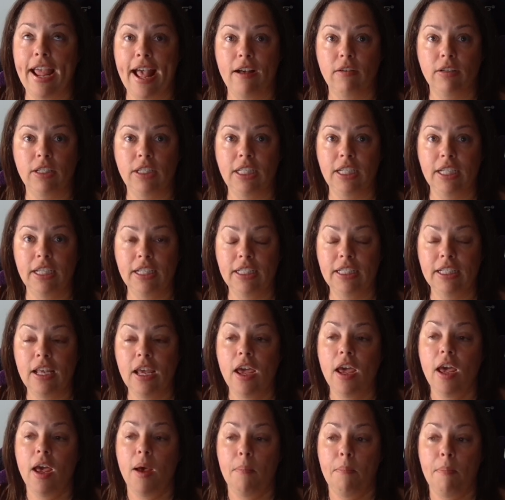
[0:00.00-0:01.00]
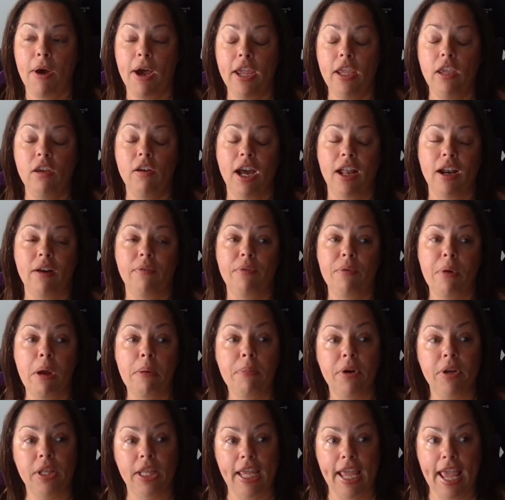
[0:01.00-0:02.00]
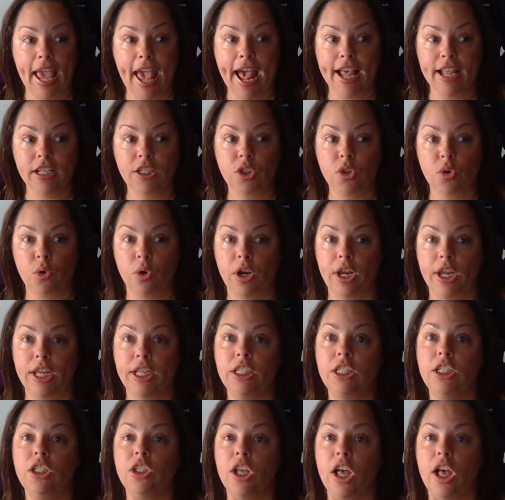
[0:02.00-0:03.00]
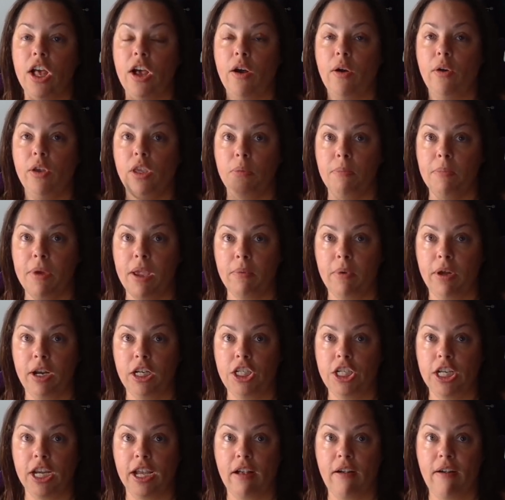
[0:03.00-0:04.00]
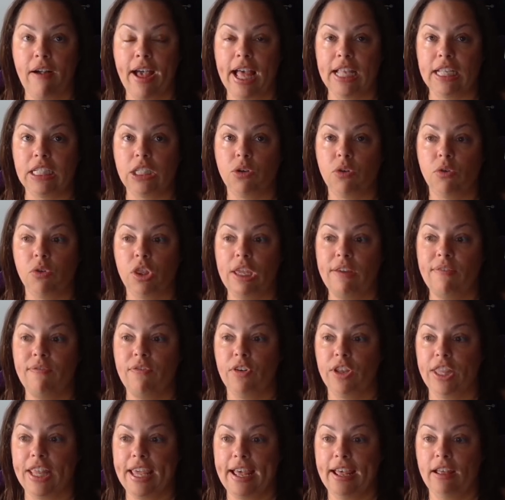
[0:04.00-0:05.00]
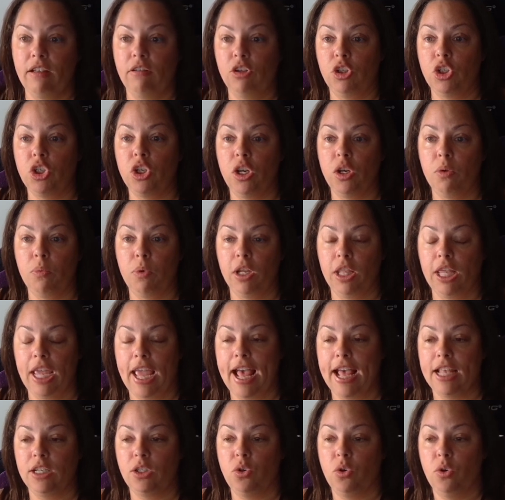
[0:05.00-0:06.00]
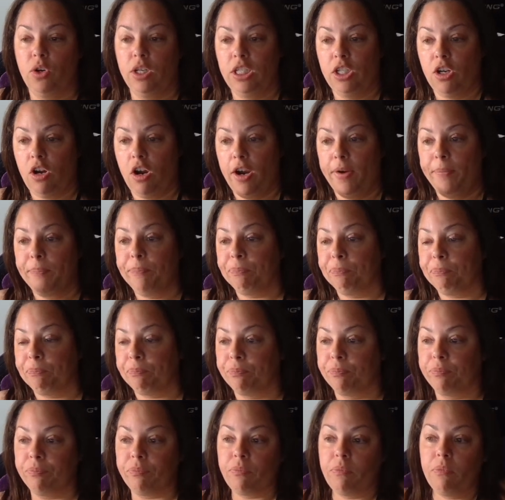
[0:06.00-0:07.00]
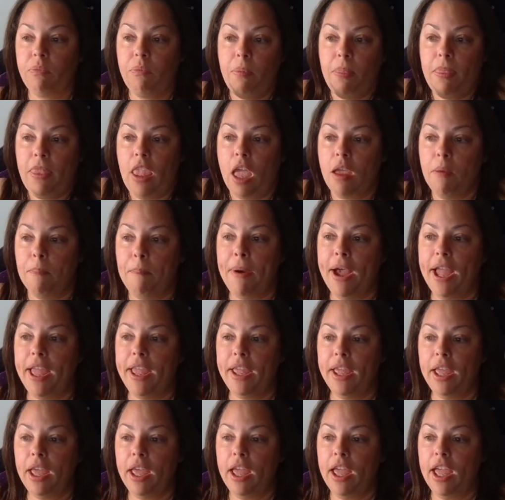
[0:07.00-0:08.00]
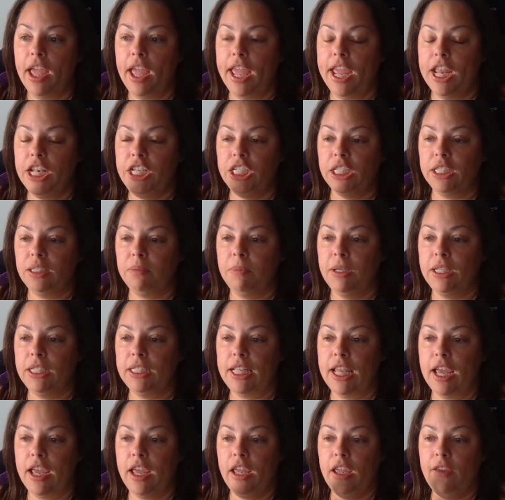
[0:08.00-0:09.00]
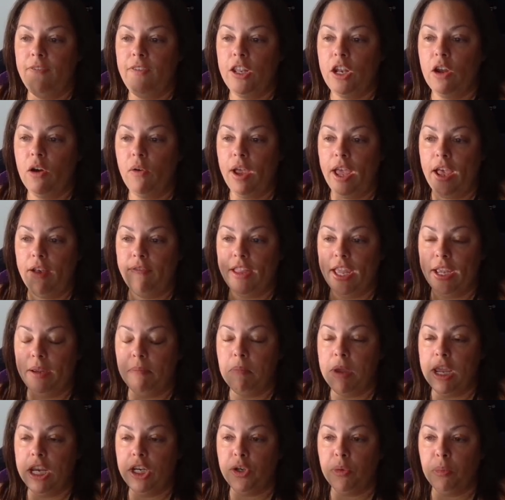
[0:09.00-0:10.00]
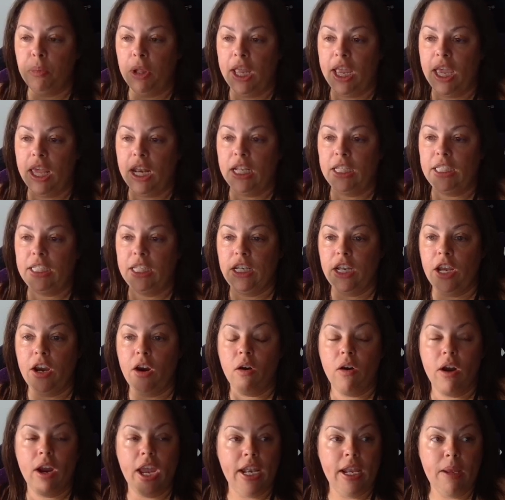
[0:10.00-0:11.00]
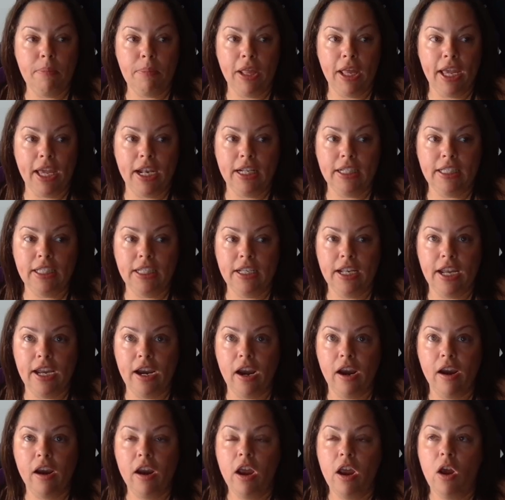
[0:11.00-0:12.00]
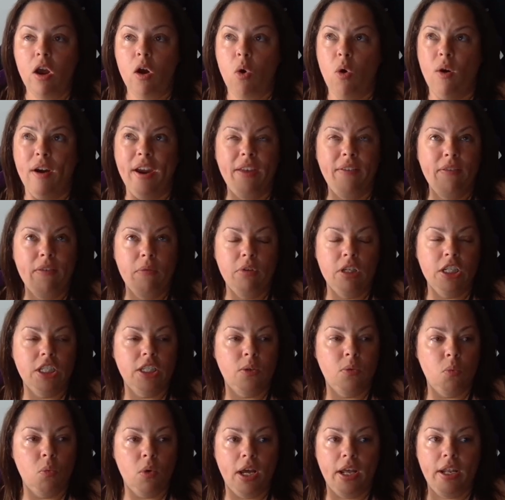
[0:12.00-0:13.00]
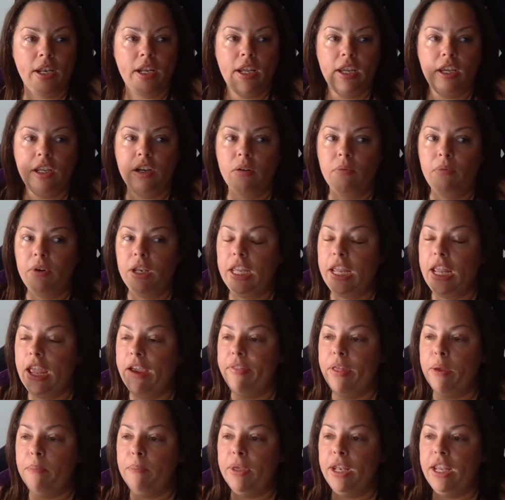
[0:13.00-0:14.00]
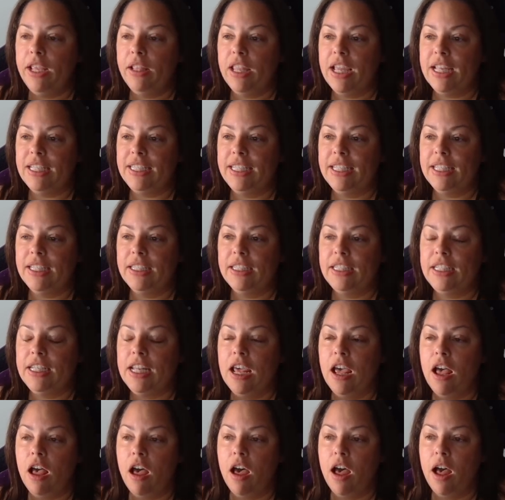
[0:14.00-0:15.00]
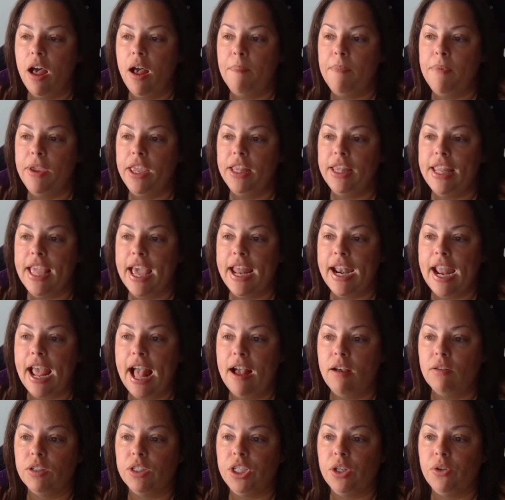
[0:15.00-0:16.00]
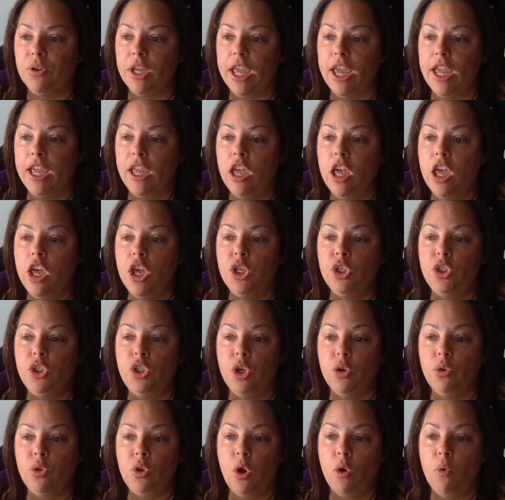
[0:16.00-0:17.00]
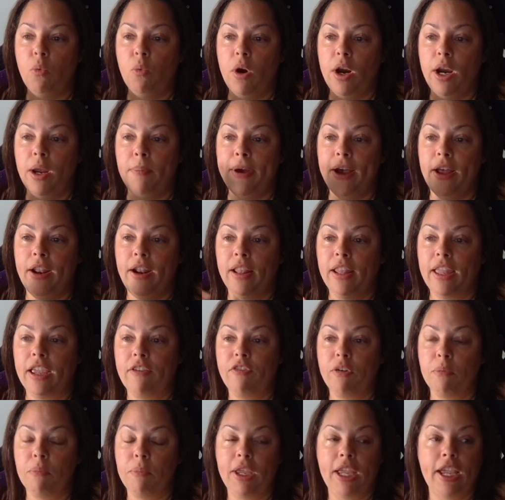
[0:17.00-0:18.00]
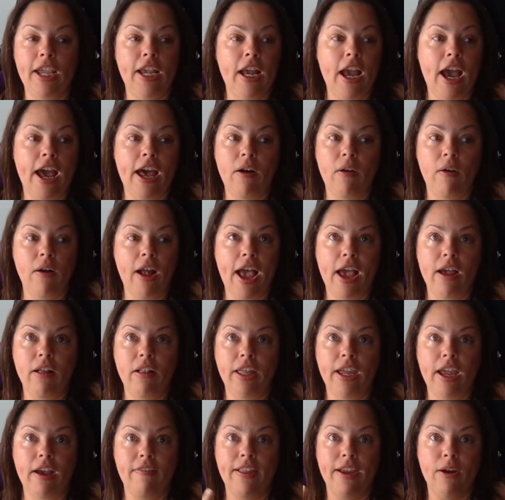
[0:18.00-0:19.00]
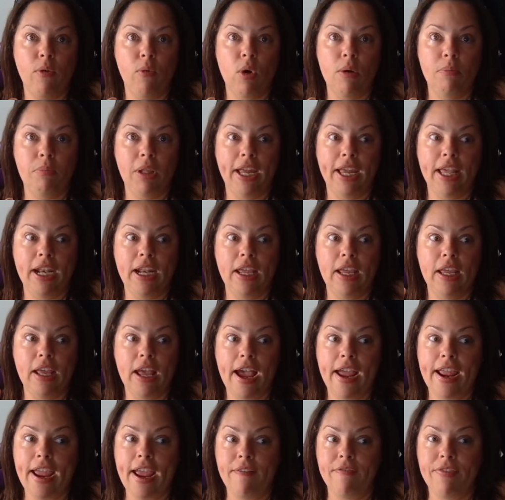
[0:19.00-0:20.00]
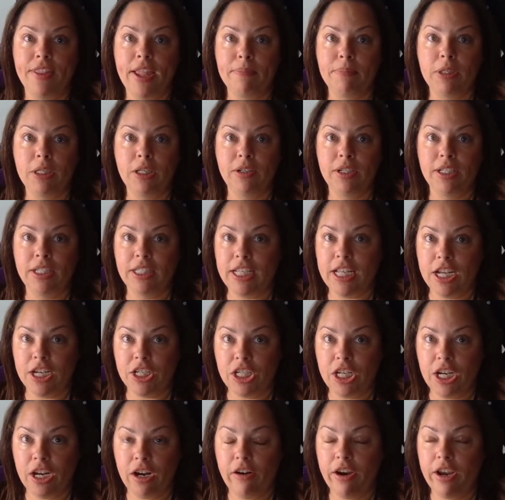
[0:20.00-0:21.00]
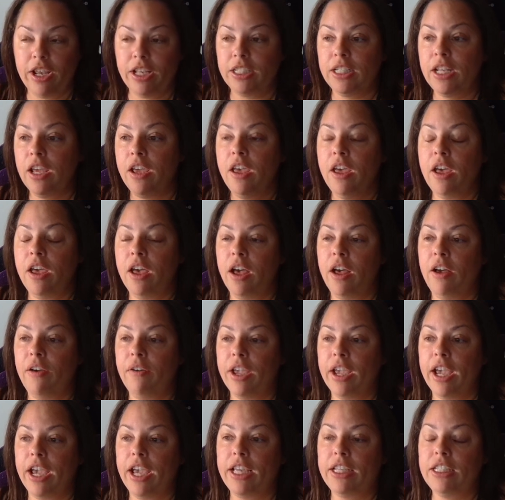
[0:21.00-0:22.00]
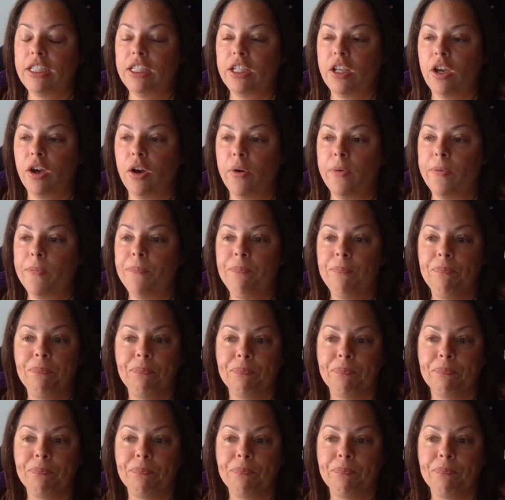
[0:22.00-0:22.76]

houses, but you got to remember the asteroids. So you may want to check out Astrotheme for that. It'll show you where the asteroids are but it just means that if you don't have like major planets in there or any planets in there or even just one you don't really have that many lessons um, in that house okay so don't worry about it like for me i don't i only have like one planet i have neptune in sagittarius okay so